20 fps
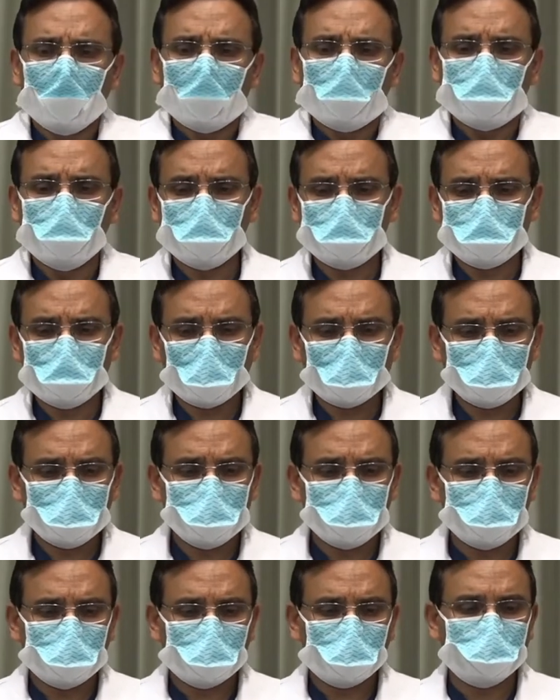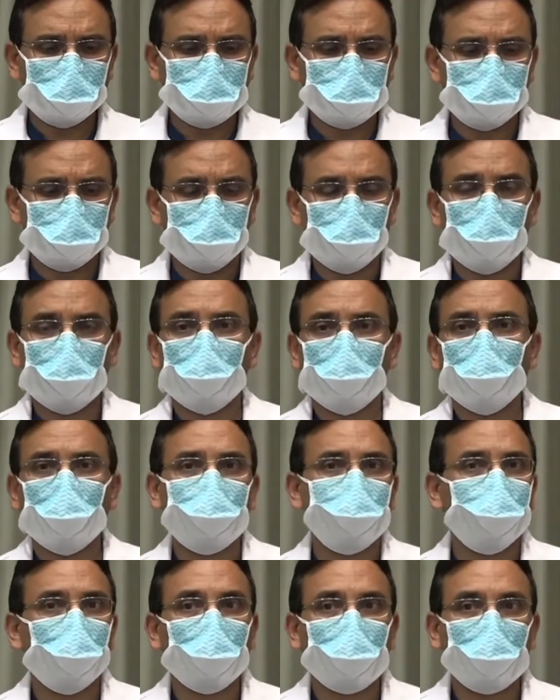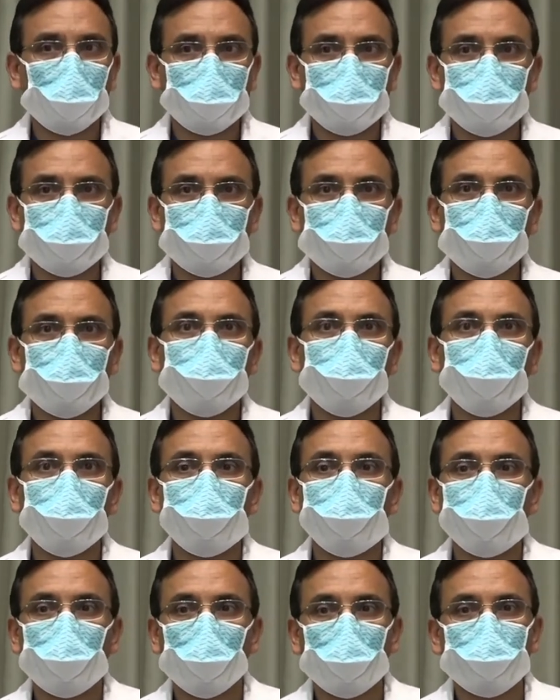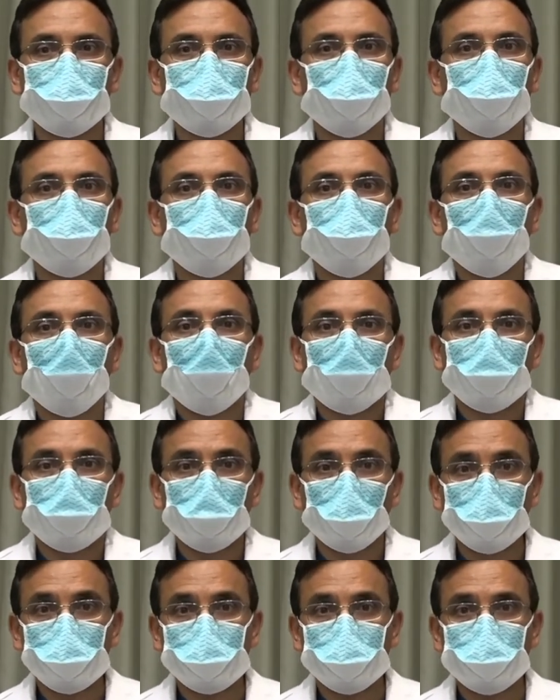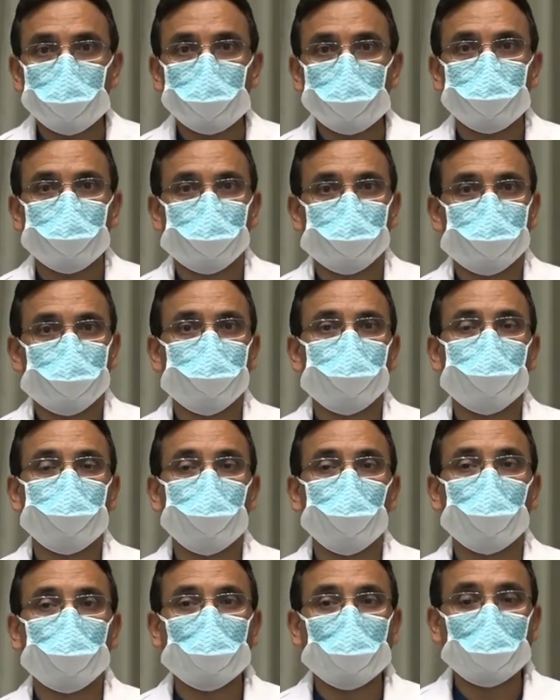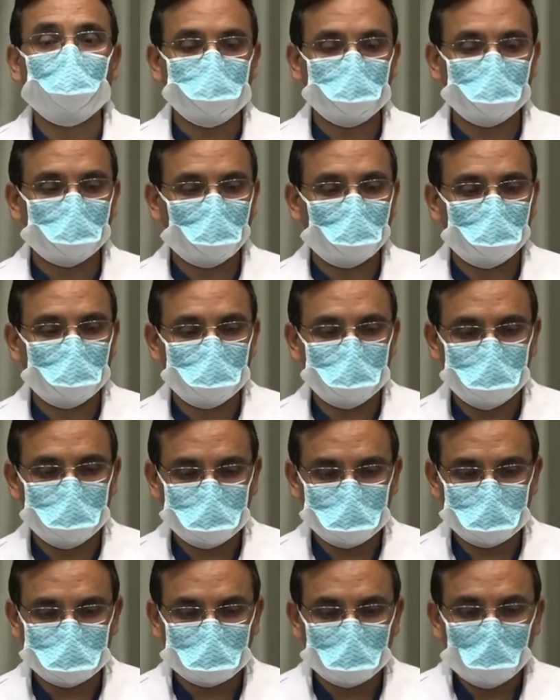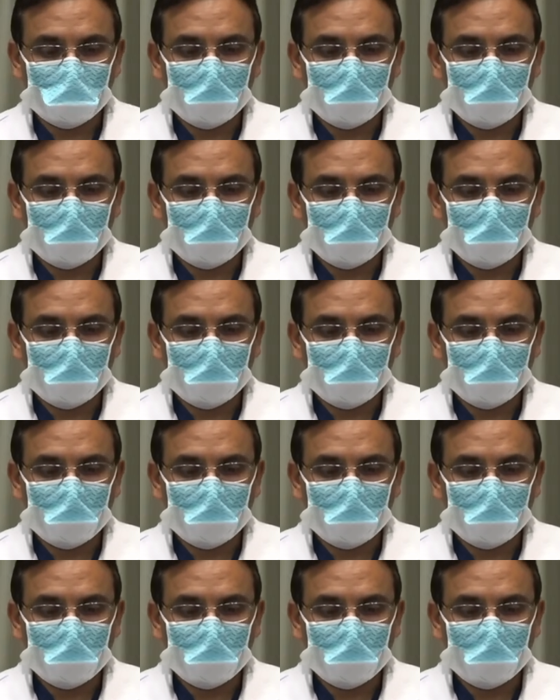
Going back to what I mentioned earlier, hyperoxygen treatment is one of our go-tos for some of the more complicated wounds.